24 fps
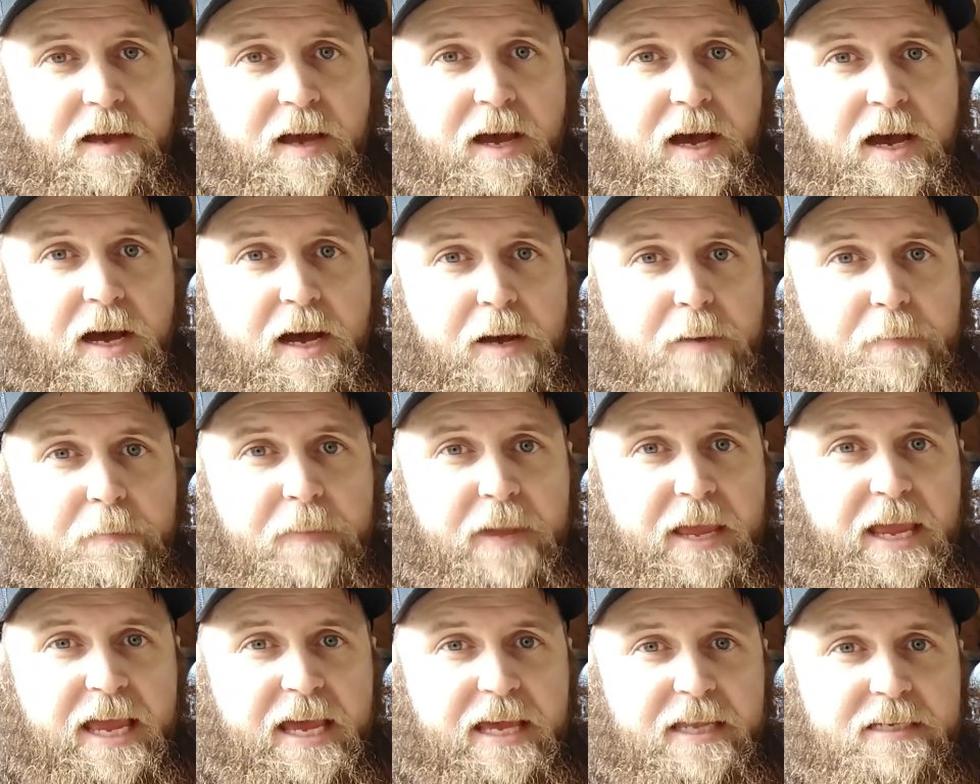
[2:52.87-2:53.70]

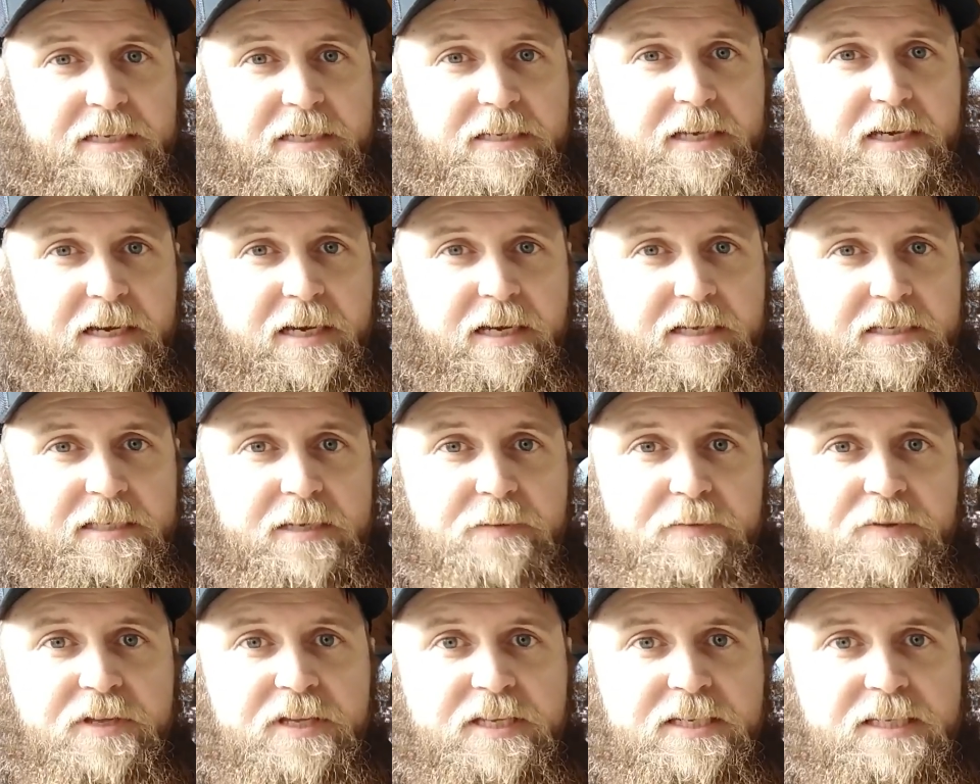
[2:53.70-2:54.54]
And
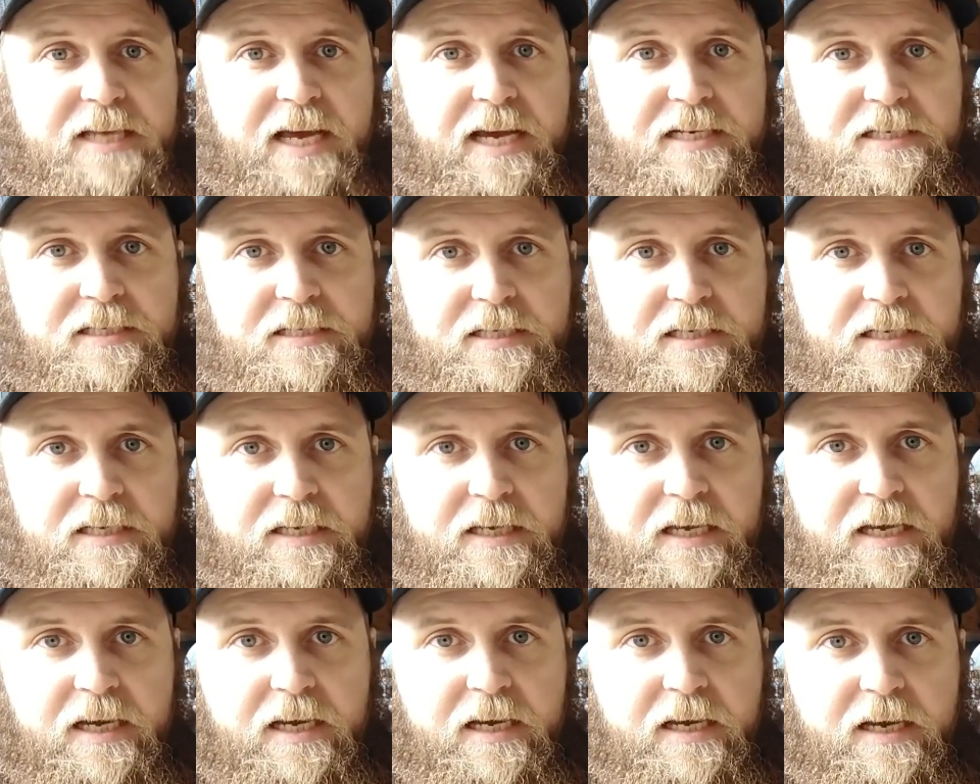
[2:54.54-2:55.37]
some of these
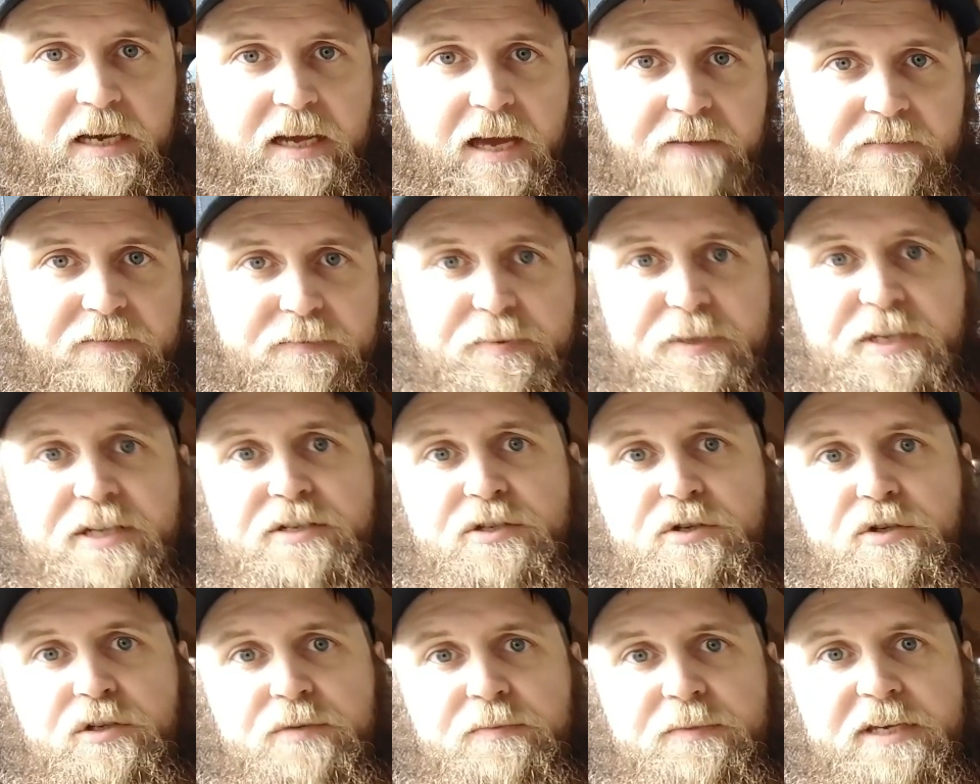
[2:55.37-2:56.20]
actually have the
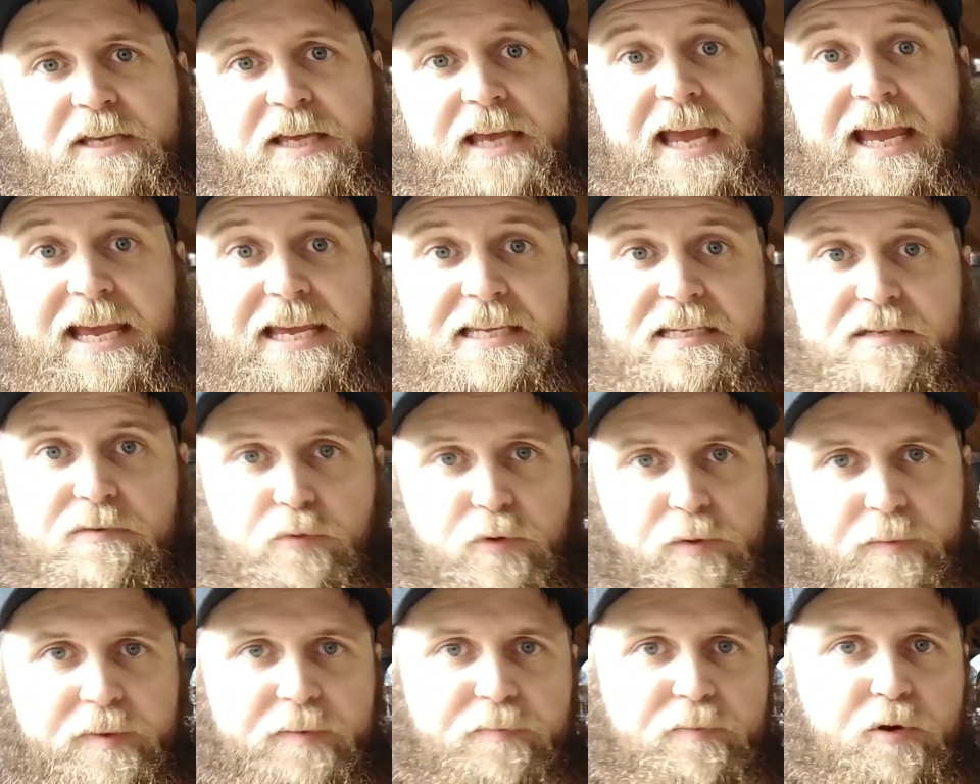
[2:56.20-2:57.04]
potential to be
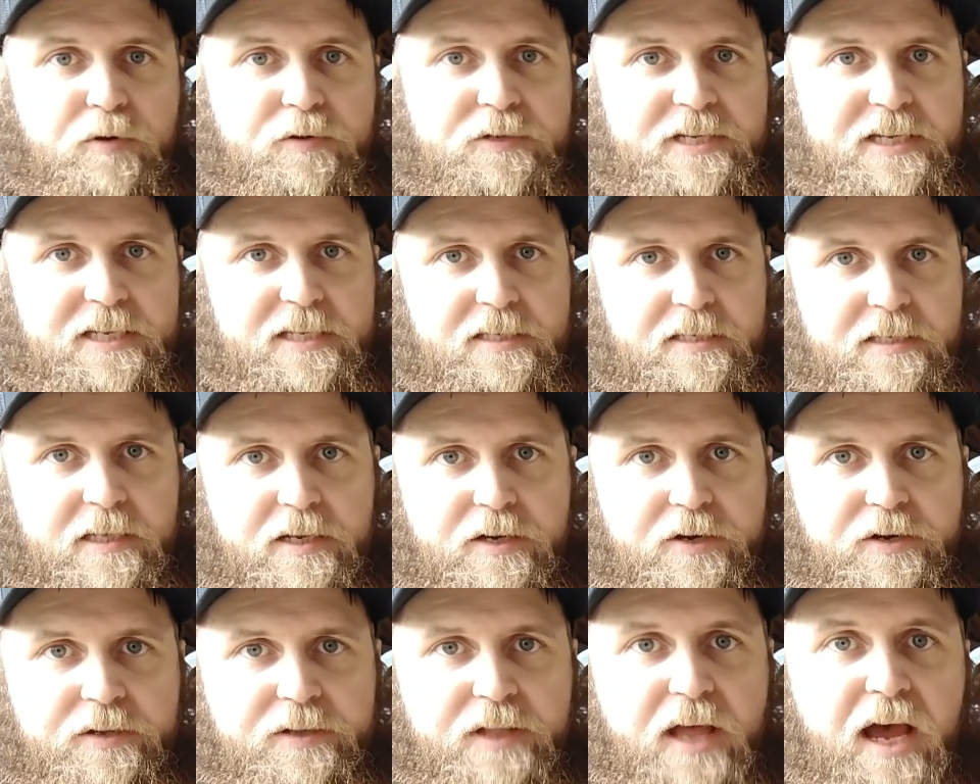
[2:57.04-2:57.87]
haze-forming proteins
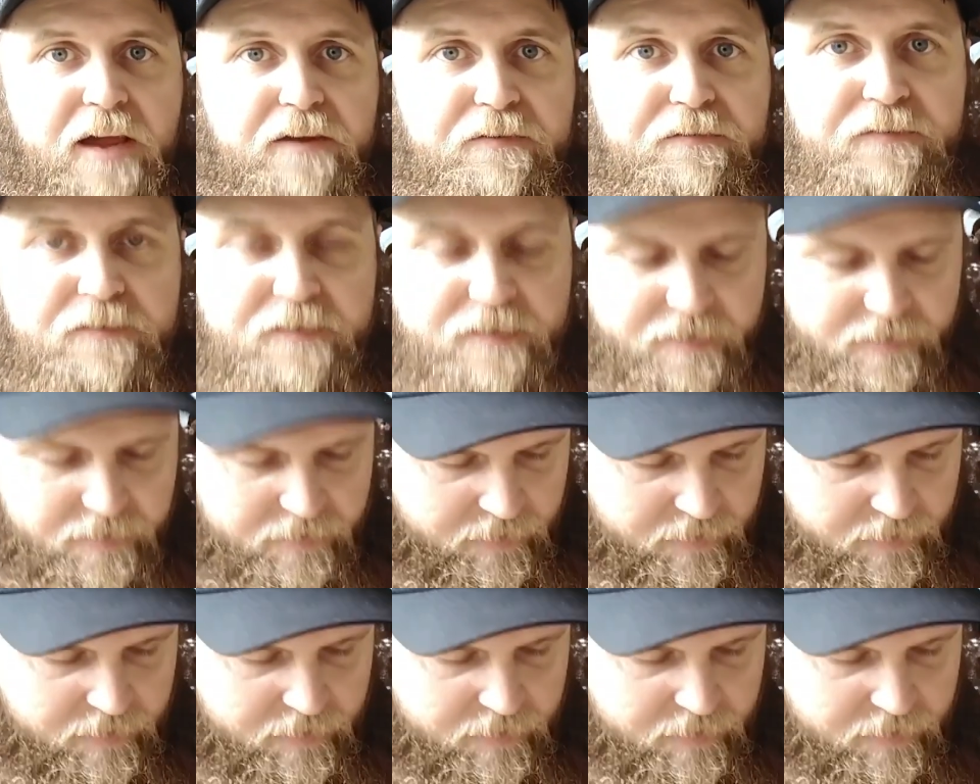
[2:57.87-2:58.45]
later in life.